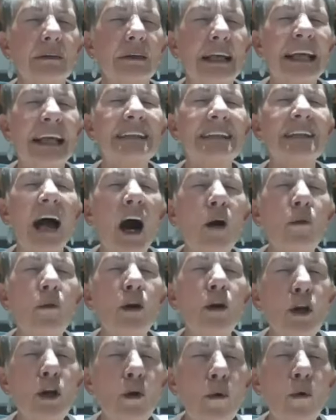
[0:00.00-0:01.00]
as our
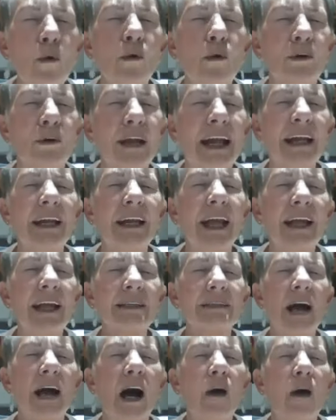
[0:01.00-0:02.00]
Lord and
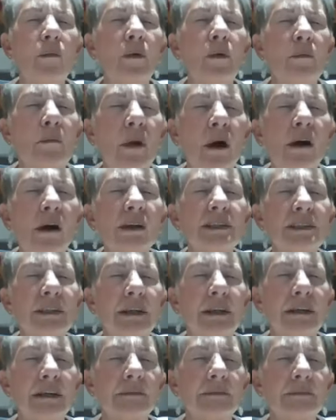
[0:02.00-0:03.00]
as our
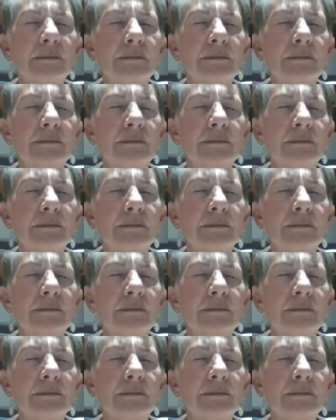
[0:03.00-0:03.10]
Master.